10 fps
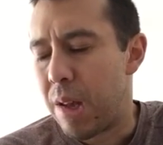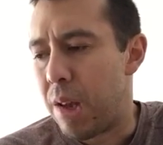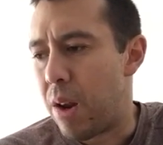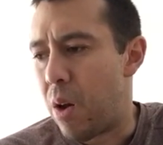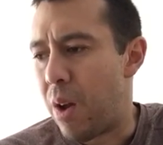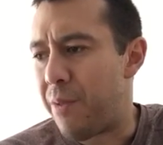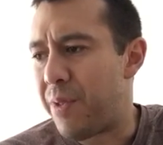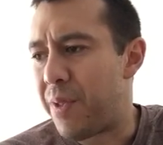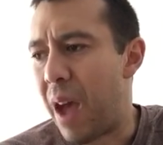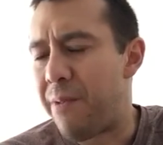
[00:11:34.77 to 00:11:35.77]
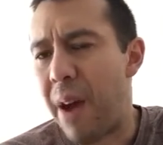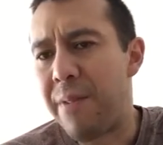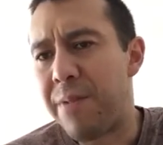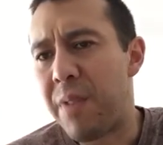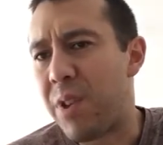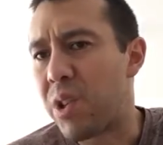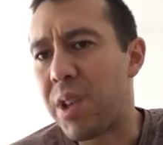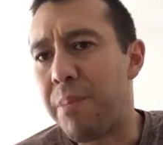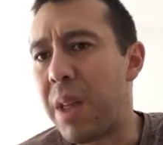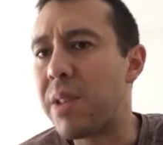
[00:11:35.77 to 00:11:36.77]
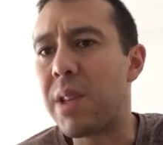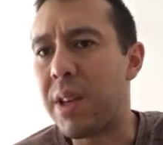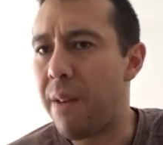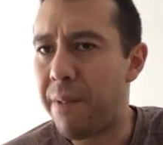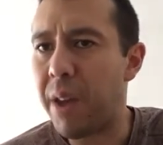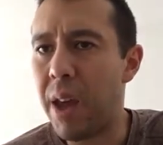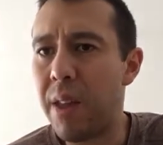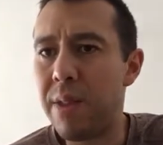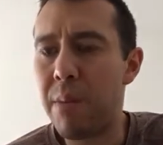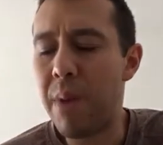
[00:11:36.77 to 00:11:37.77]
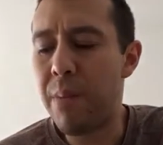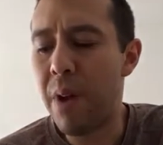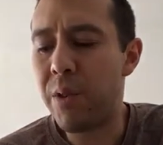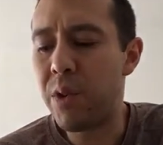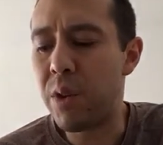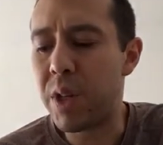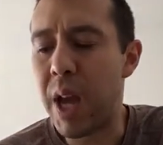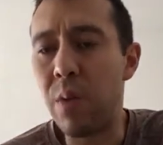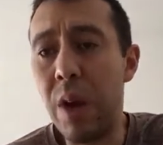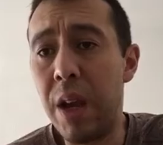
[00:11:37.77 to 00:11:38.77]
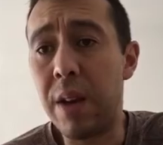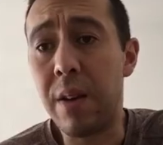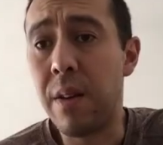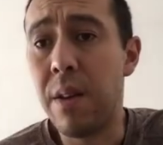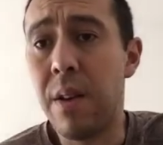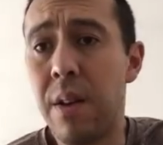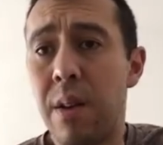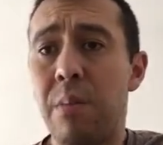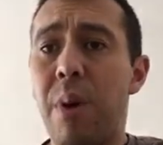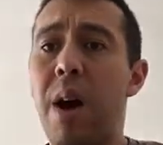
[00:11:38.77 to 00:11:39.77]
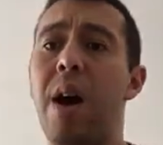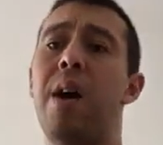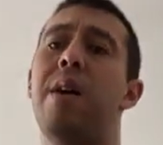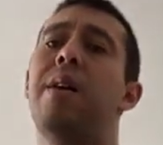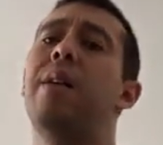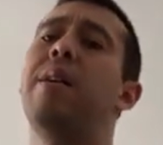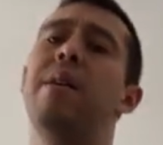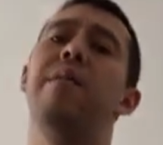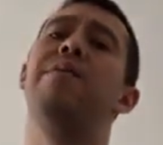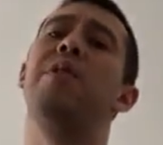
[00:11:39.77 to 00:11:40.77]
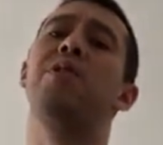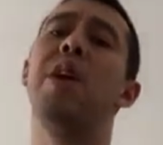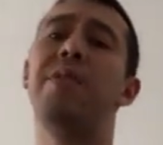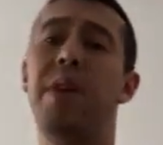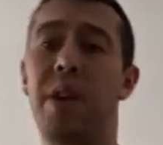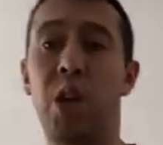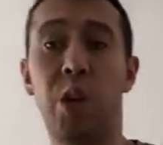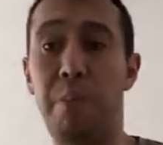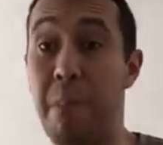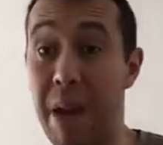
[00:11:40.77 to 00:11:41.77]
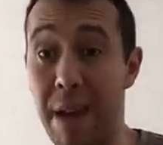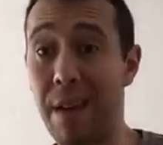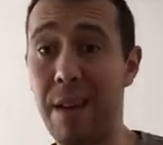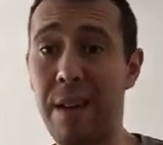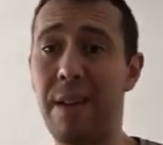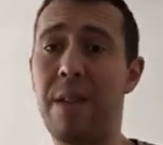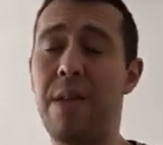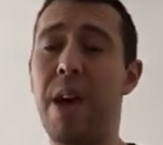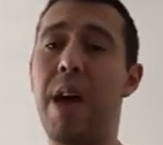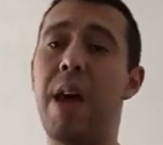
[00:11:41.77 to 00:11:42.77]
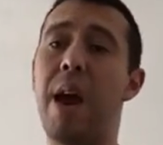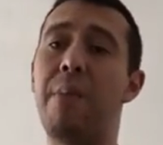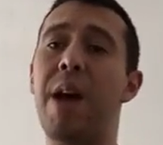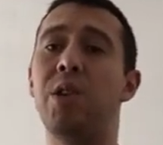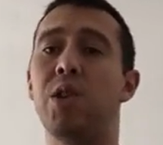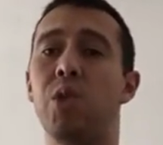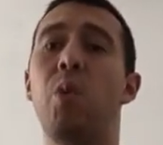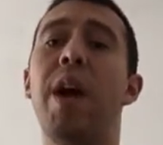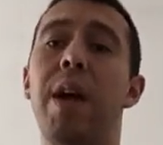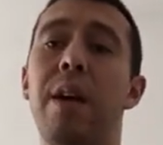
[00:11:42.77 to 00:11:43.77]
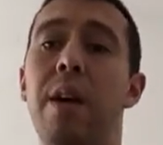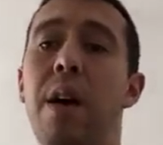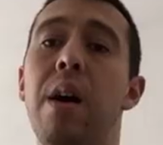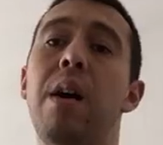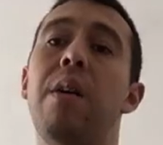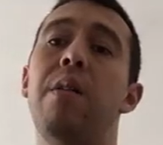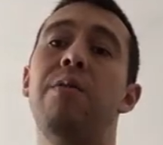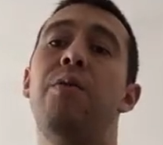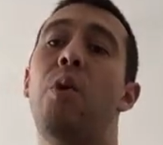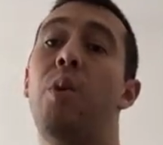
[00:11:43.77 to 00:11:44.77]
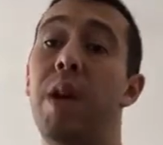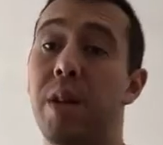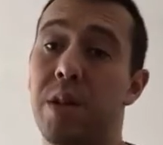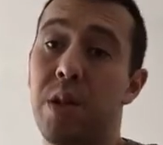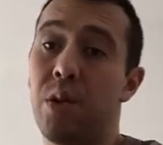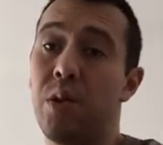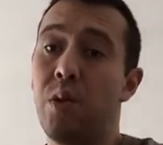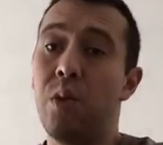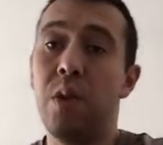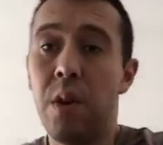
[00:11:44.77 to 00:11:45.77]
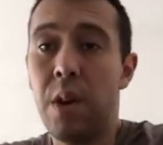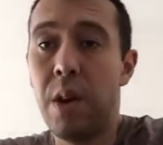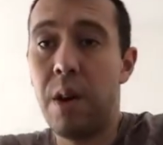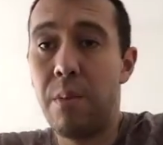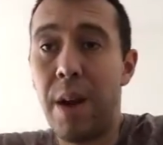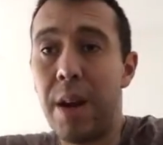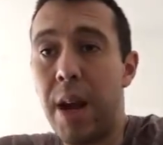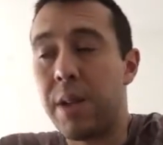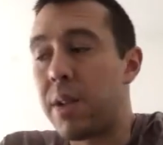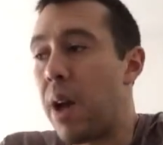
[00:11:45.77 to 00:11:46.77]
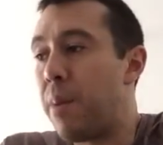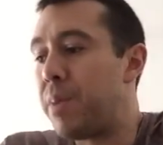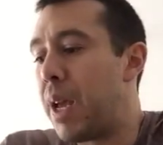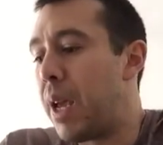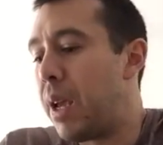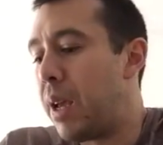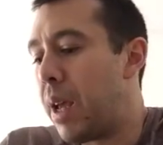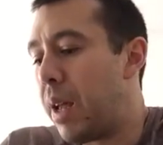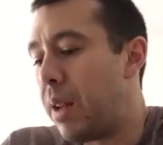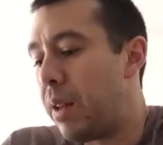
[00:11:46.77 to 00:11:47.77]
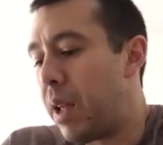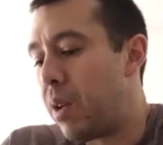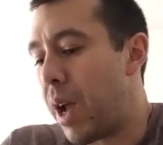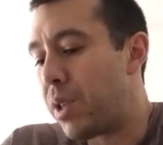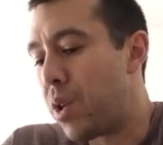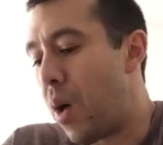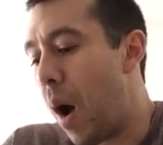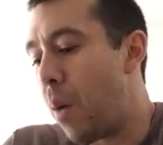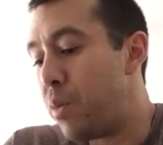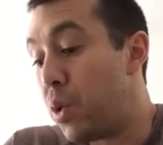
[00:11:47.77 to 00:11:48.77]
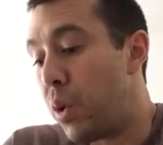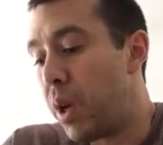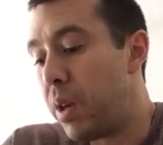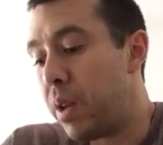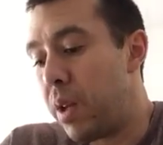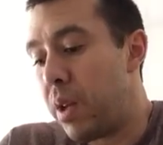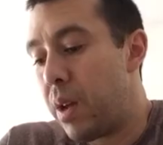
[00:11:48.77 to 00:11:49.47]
you know, if there's something significant, then maybe I'll do a 10-week. But if there's nothing big, then I might just wait 4 weeks to do my next update and let you guys know how I'm doing.